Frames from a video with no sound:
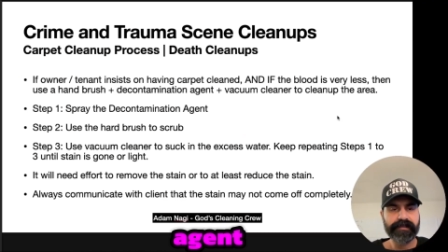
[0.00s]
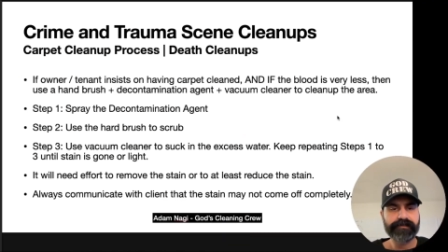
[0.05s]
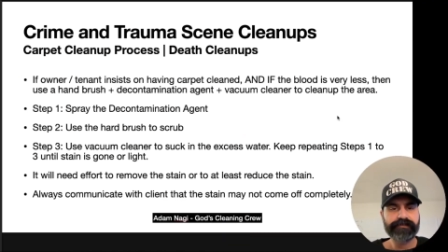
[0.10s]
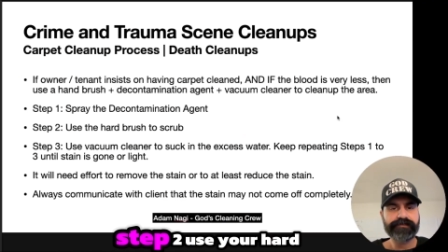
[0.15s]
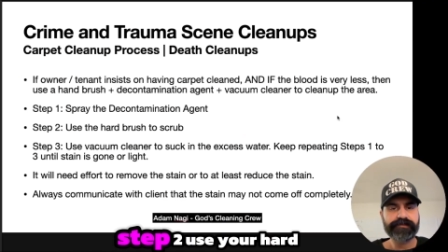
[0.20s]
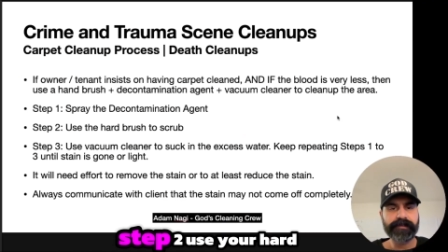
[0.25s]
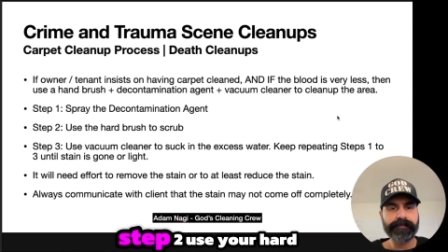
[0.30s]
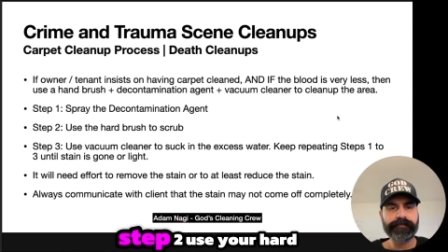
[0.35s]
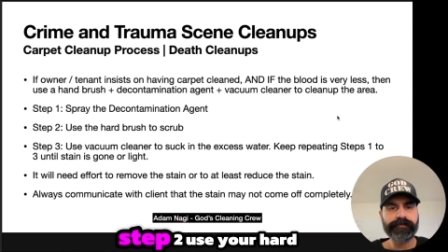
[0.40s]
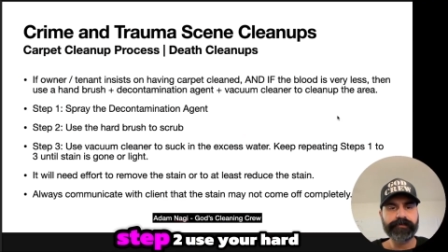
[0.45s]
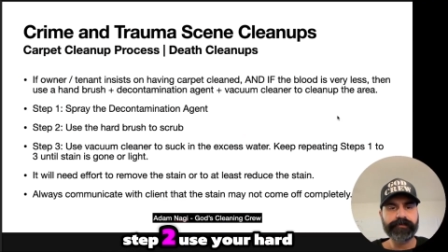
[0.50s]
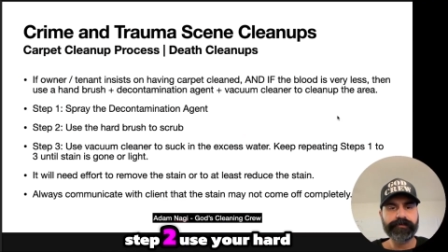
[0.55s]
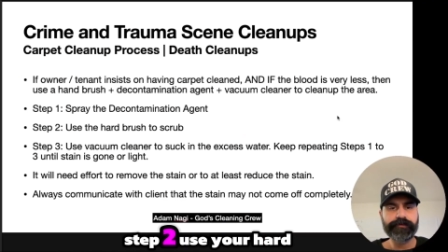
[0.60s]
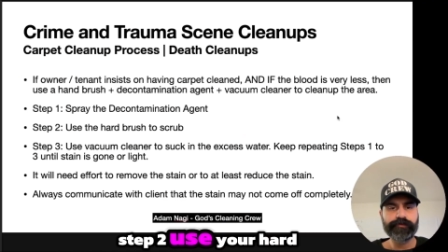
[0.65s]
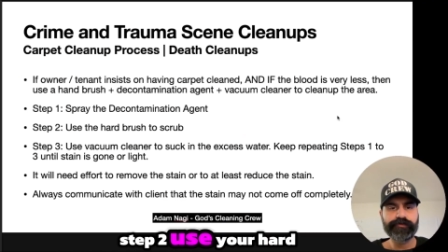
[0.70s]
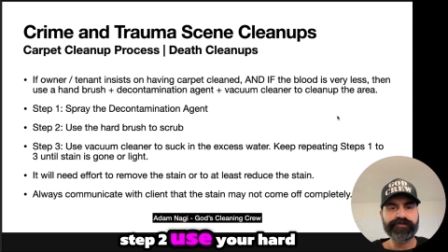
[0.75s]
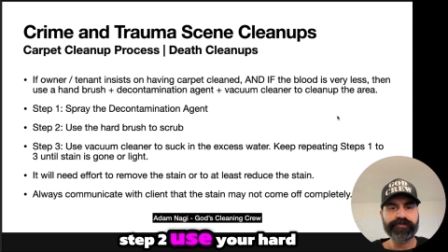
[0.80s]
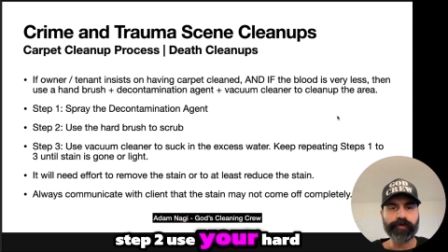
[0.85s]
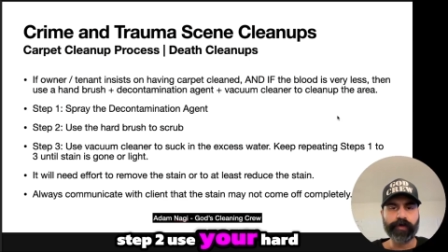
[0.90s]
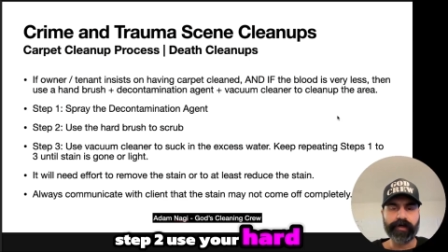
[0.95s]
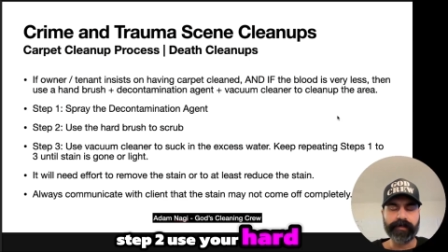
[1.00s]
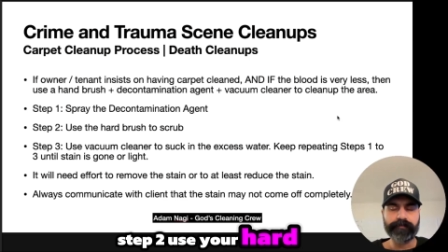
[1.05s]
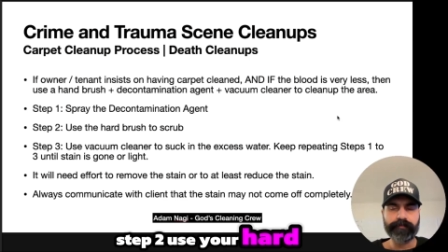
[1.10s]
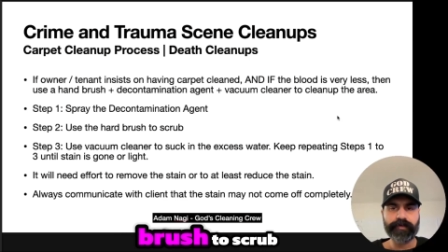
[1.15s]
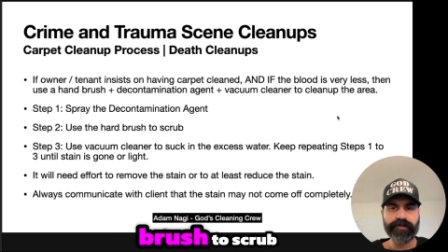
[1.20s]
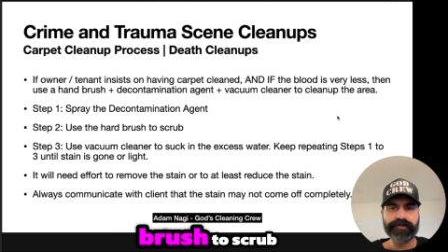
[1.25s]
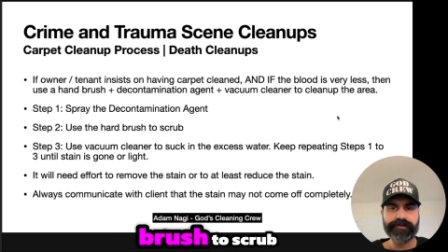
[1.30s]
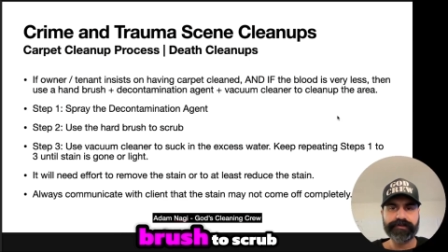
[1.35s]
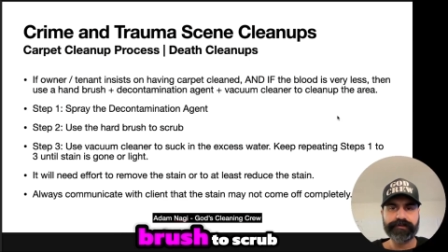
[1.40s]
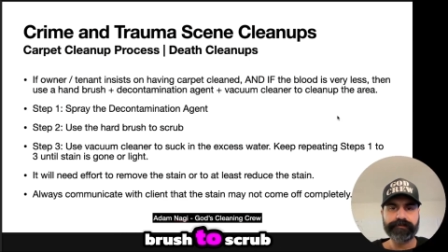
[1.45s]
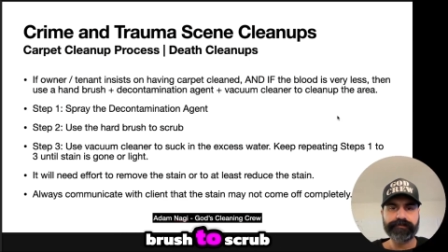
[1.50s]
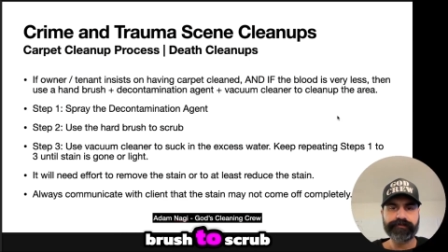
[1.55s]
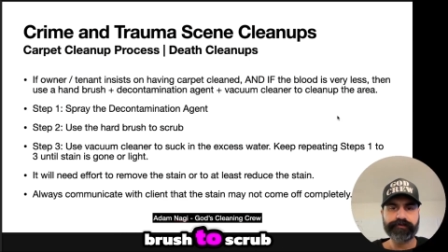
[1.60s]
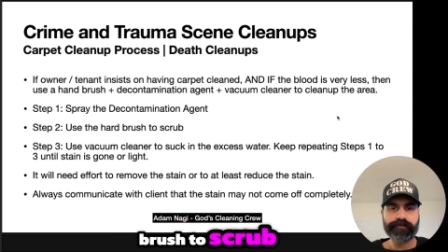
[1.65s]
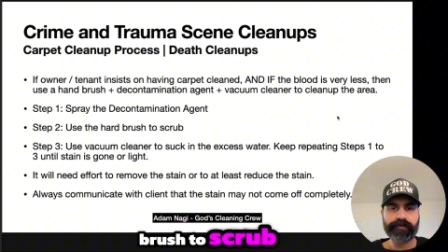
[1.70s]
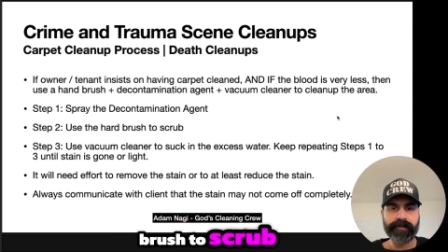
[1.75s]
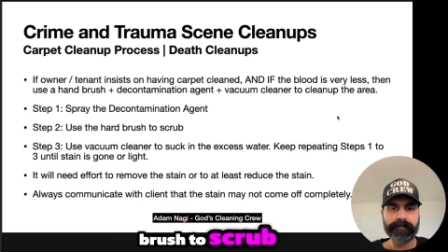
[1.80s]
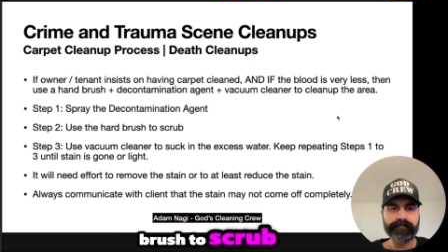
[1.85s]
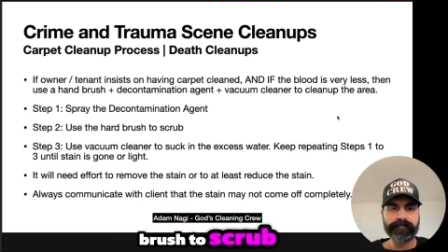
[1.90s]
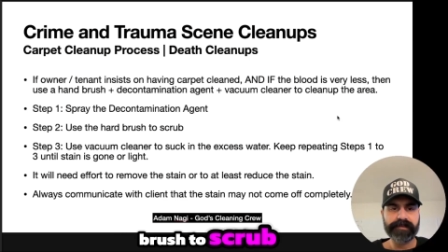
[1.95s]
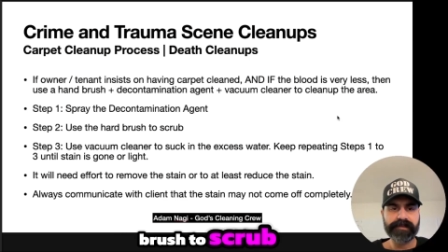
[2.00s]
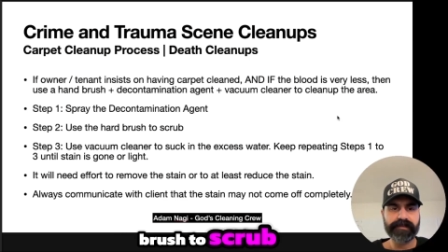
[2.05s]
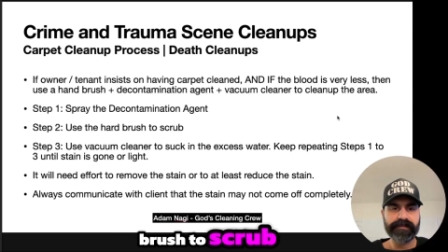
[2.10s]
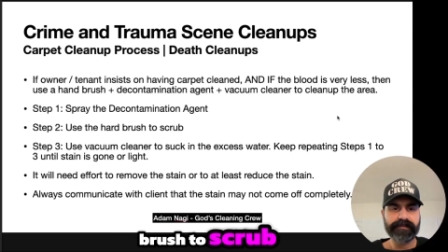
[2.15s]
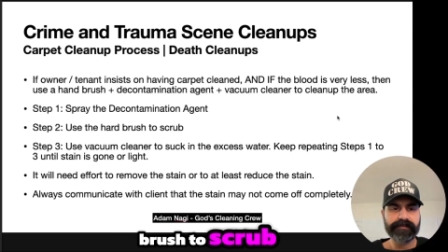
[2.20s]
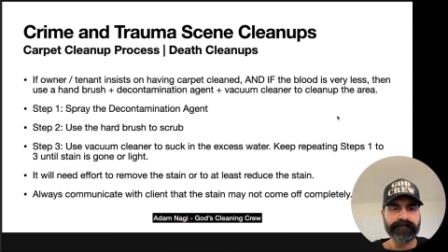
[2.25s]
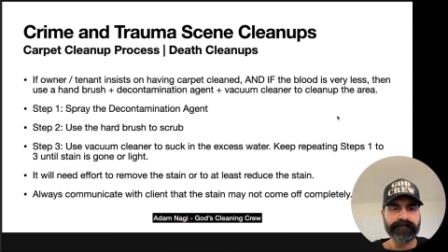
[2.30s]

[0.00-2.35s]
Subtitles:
Step 2, use the hard brush to scrub.